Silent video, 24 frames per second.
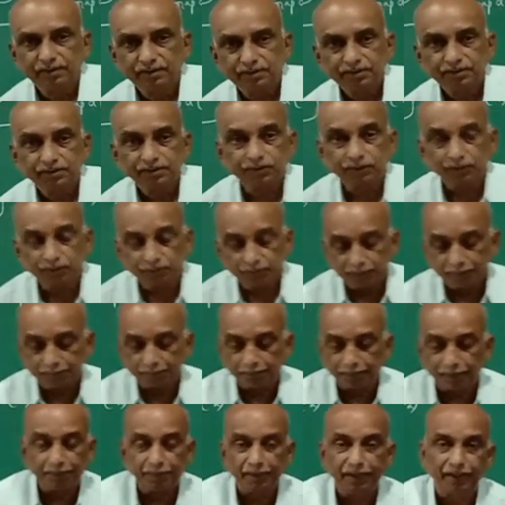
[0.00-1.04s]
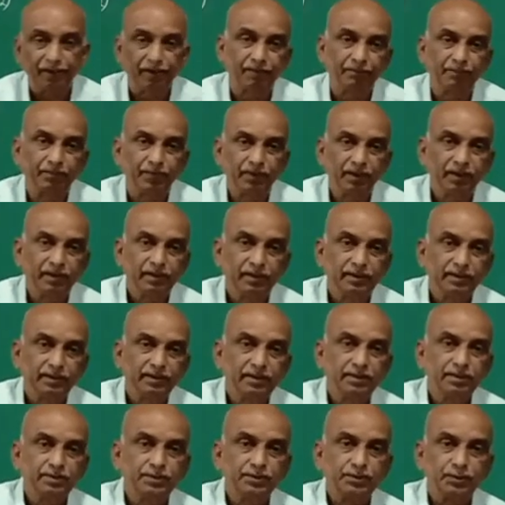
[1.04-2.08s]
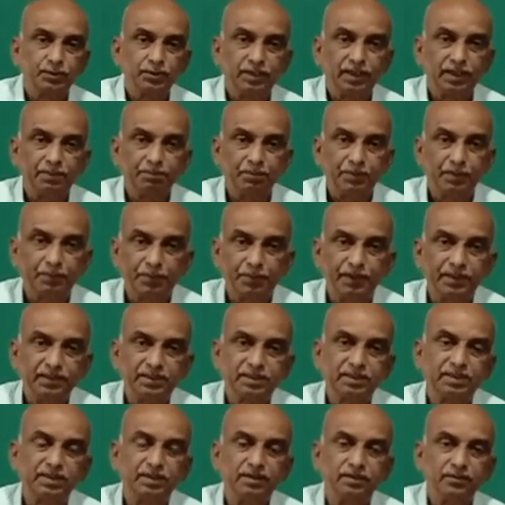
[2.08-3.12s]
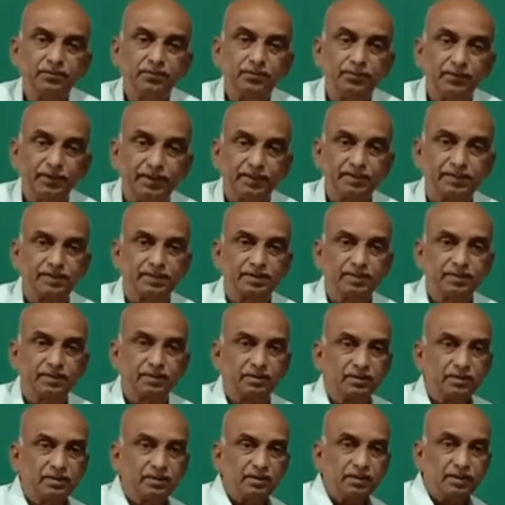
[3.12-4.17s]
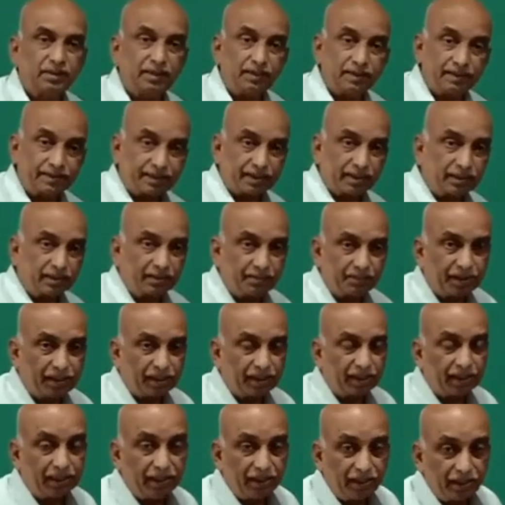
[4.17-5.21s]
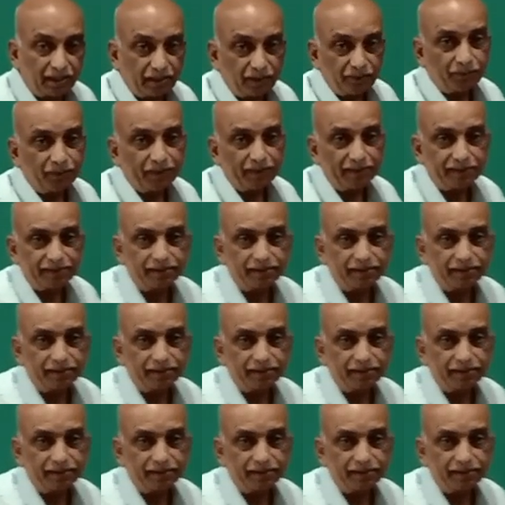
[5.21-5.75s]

so we prepare. So that preparation phase is nothing but the interphase